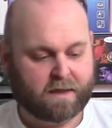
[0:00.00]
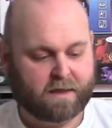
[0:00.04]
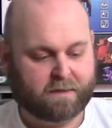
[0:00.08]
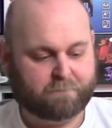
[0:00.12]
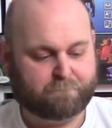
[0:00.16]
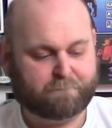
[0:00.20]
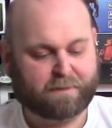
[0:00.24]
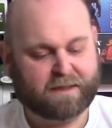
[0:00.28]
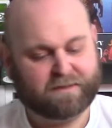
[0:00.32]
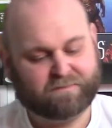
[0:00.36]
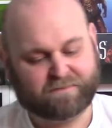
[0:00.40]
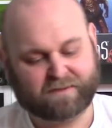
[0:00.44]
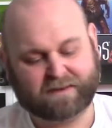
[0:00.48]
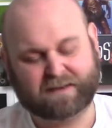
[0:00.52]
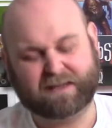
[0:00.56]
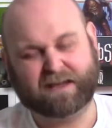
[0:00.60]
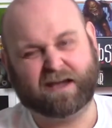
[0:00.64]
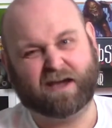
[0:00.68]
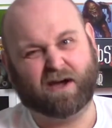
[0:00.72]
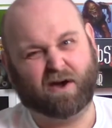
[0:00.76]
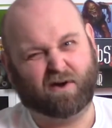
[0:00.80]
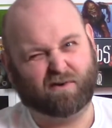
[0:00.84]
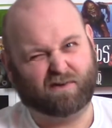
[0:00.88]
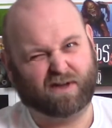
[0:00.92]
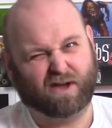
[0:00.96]
Basically,
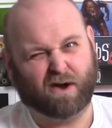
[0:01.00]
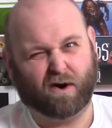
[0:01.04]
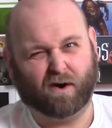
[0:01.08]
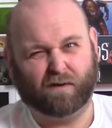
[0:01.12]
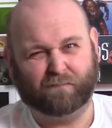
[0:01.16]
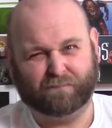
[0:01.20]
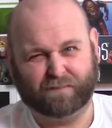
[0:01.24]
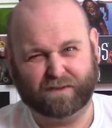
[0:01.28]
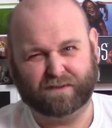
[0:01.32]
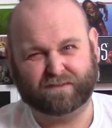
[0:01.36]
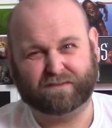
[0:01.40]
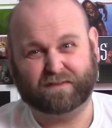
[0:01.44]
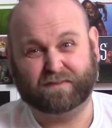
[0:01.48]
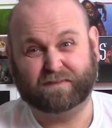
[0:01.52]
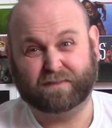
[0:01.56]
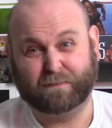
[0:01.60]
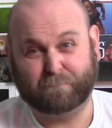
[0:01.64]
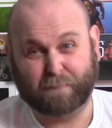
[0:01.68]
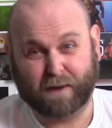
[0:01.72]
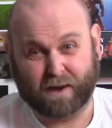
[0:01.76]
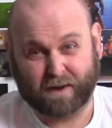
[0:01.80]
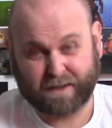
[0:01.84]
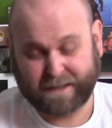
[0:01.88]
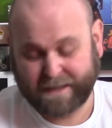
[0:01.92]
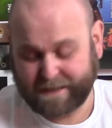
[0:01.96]
it only offers the
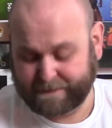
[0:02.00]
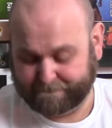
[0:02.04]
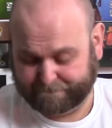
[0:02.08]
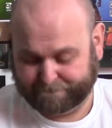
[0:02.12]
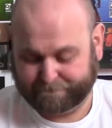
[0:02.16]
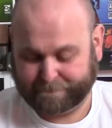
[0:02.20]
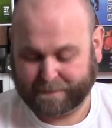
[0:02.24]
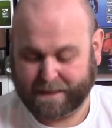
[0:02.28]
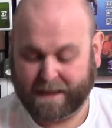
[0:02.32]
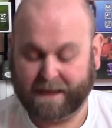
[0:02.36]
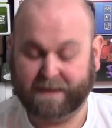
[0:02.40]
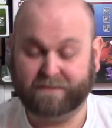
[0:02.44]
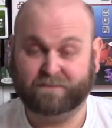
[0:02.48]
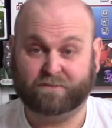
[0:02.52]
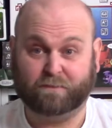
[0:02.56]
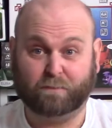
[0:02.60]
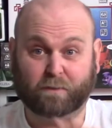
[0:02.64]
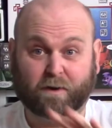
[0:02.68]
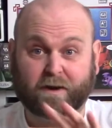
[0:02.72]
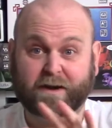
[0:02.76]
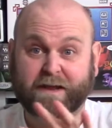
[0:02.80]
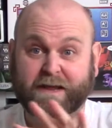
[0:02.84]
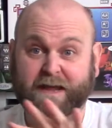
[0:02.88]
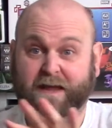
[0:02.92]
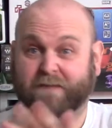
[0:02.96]
Marquis. Hence
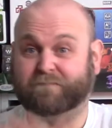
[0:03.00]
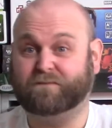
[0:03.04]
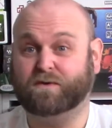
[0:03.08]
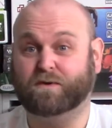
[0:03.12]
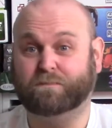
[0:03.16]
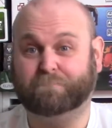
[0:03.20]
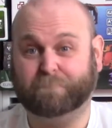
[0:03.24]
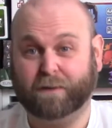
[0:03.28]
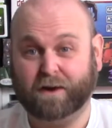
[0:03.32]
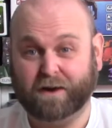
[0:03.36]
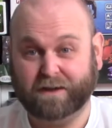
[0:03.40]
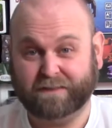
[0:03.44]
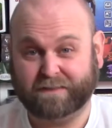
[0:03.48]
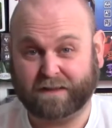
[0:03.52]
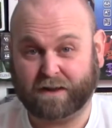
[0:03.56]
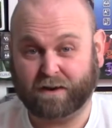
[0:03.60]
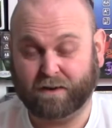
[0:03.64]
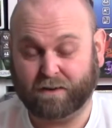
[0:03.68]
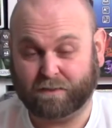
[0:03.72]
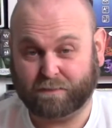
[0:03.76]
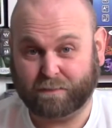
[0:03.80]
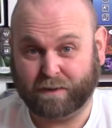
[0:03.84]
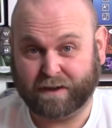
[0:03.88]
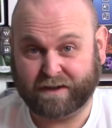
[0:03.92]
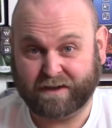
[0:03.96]
why, if you buy the
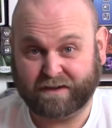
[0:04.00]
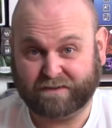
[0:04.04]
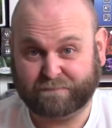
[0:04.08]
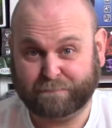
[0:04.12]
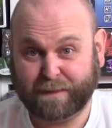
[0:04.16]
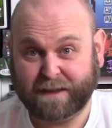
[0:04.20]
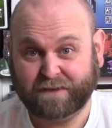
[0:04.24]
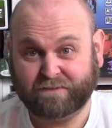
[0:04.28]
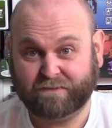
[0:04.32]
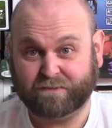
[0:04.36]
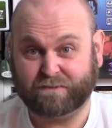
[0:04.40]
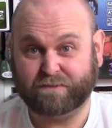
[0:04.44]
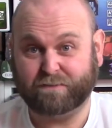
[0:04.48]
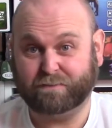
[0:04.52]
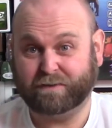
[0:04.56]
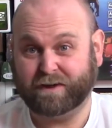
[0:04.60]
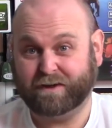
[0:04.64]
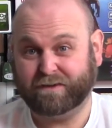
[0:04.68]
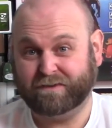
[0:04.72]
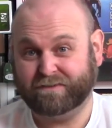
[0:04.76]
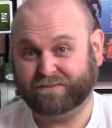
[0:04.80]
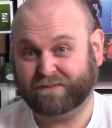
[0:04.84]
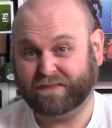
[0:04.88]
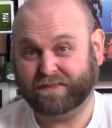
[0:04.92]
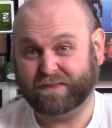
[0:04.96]
Clockwork expansion, you'll
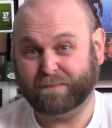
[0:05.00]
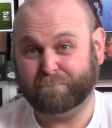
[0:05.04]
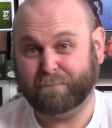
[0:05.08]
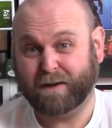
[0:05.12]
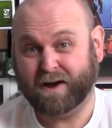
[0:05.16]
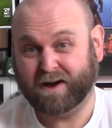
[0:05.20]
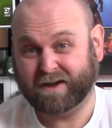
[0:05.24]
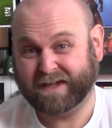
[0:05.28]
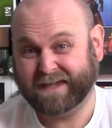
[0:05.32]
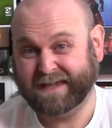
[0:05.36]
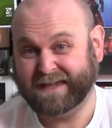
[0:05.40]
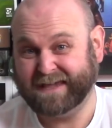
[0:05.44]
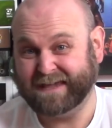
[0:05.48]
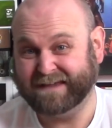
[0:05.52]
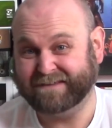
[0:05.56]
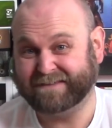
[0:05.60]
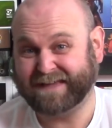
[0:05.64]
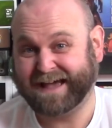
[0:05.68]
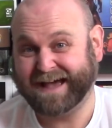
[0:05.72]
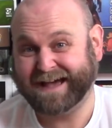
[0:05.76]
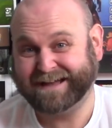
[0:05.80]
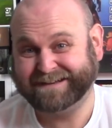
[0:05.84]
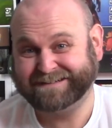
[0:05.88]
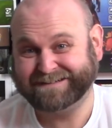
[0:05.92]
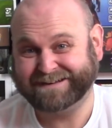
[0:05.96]
notice that the Marquis is
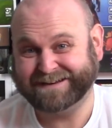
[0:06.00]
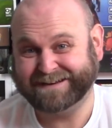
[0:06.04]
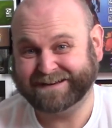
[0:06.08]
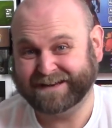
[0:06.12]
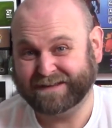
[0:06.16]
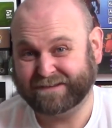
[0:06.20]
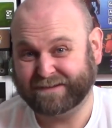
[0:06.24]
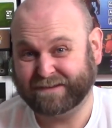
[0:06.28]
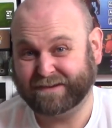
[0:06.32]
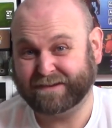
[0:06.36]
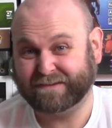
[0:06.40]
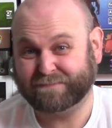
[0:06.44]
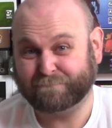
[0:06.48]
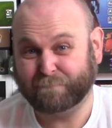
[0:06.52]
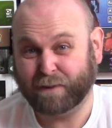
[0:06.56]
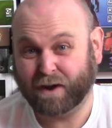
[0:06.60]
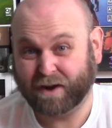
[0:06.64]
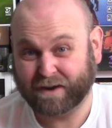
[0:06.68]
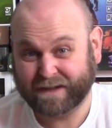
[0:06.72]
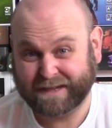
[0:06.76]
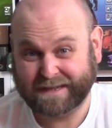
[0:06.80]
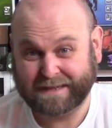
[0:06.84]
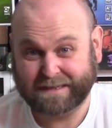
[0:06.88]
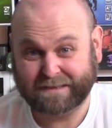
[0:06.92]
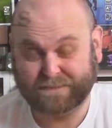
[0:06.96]
actually listed as Marquis